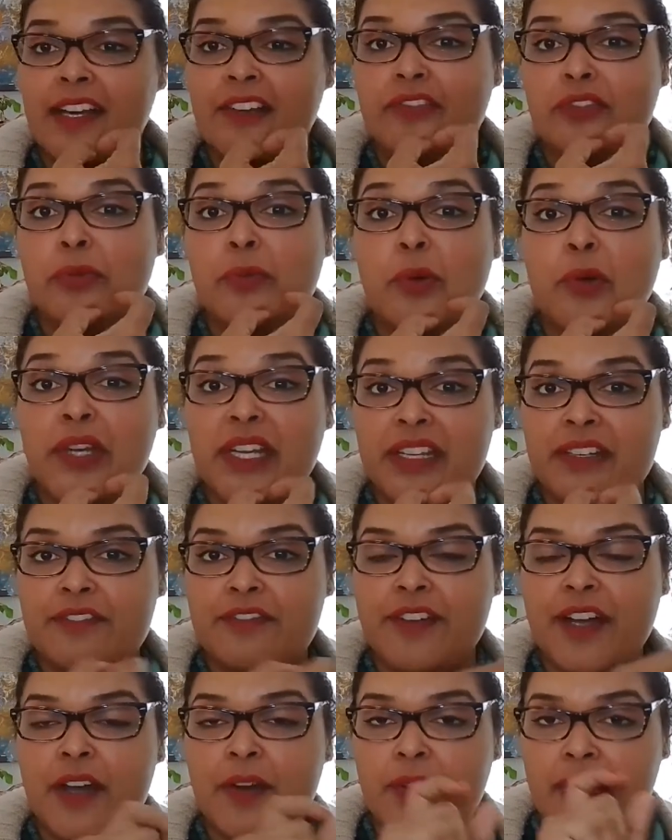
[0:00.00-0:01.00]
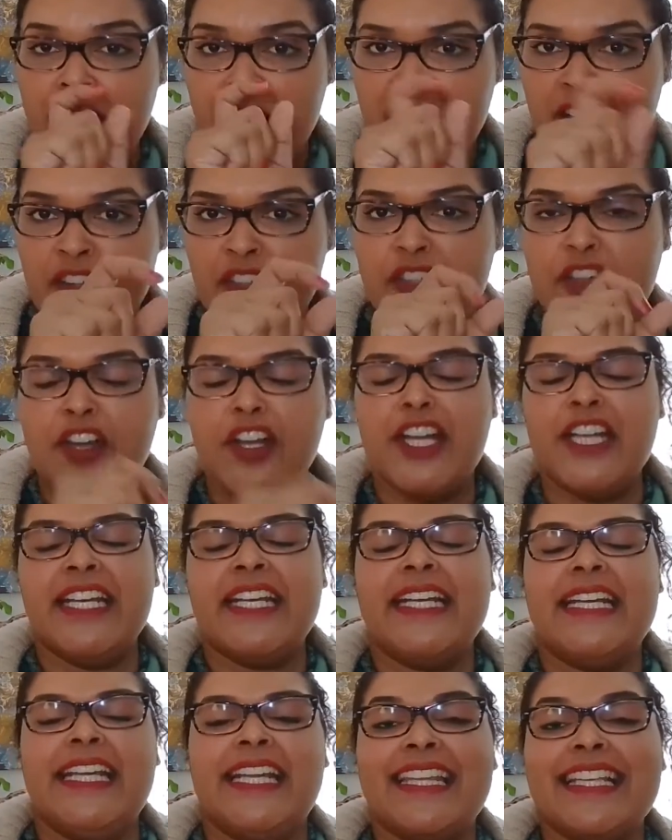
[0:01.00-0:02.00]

for more info, they're going to click.